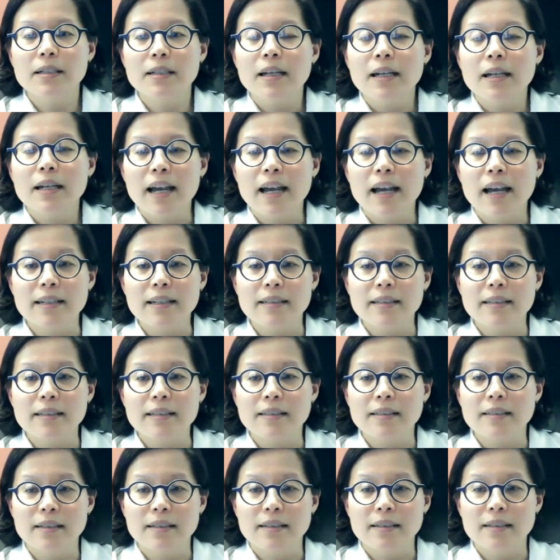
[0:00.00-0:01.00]
And
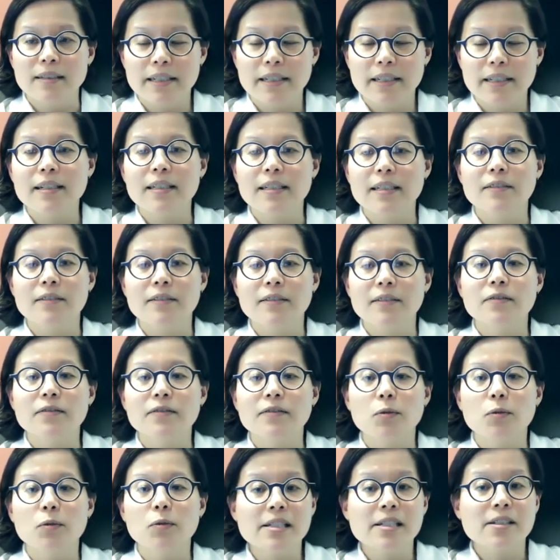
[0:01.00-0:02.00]
again, if a
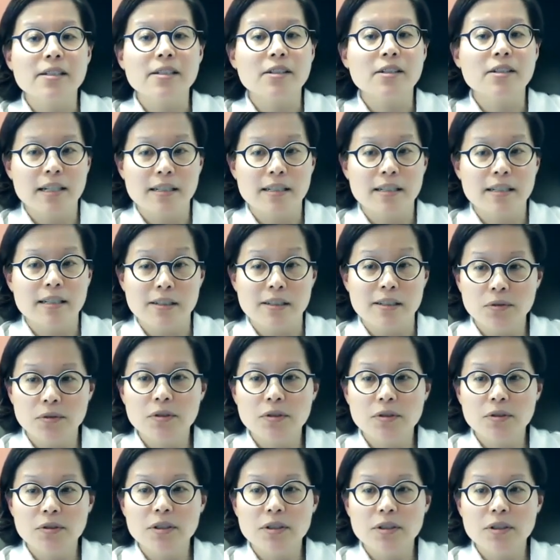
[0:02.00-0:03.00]
woman still has a
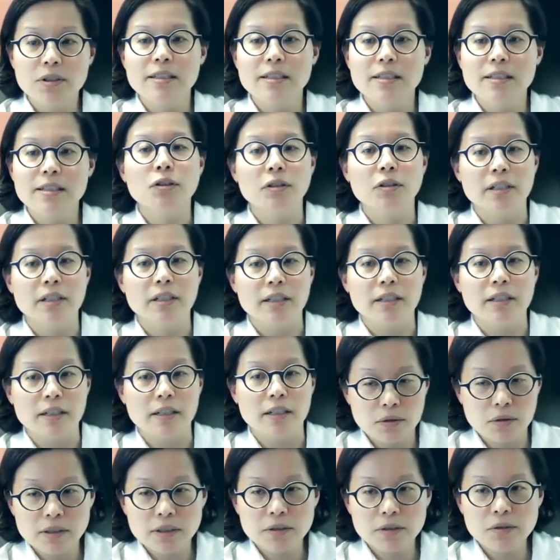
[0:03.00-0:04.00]
uterus, this could
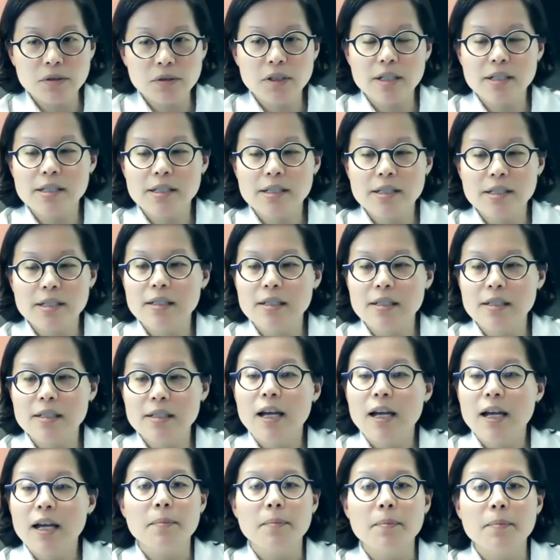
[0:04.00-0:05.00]
include a uterus,
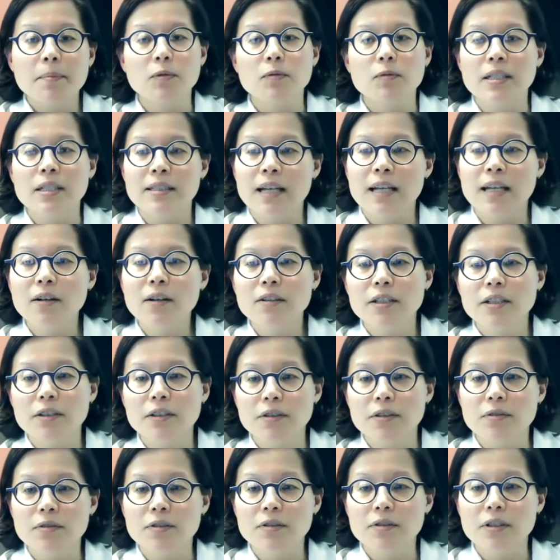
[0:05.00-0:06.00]
but even without a
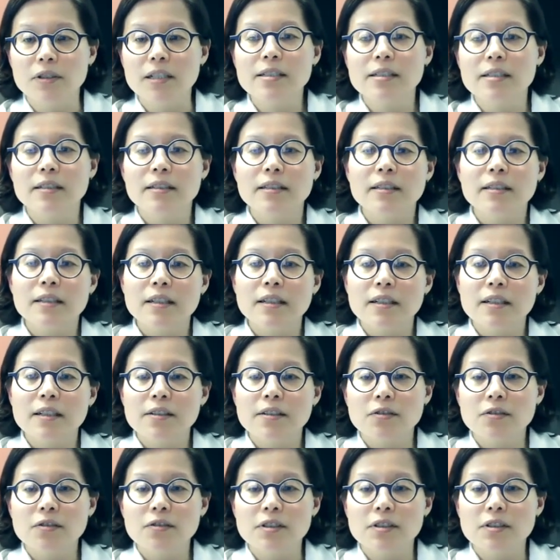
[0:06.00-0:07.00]
uterus,
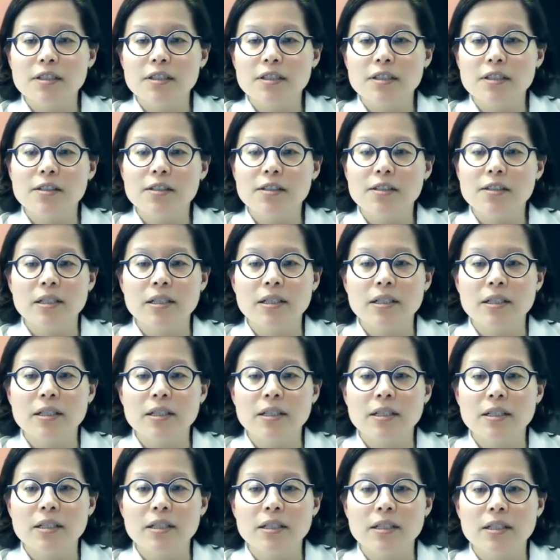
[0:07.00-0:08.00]
so this is without the
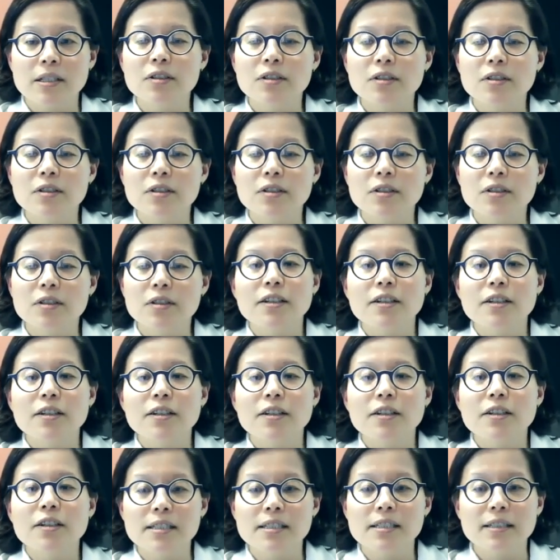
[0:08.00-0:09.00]
uterus, you can
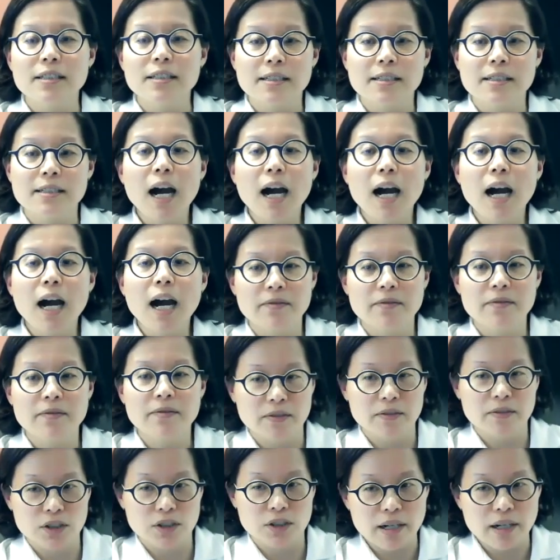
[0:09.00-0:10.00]
see the top of the
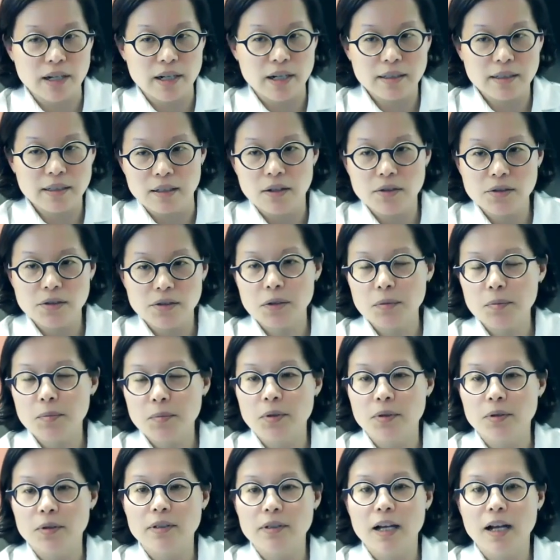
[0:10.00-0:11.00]
vagina can also
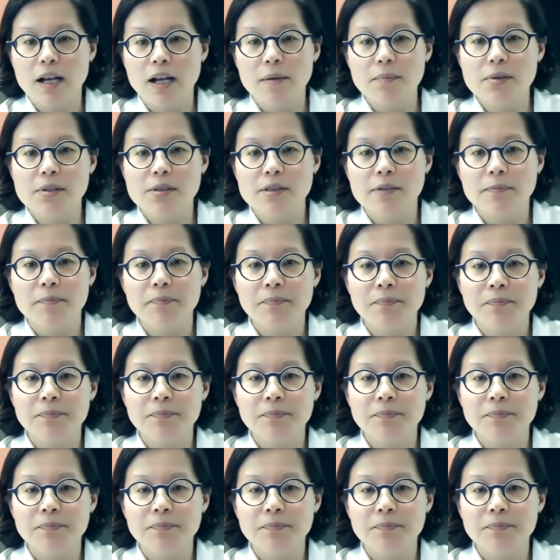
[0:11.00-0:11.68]
prolapse.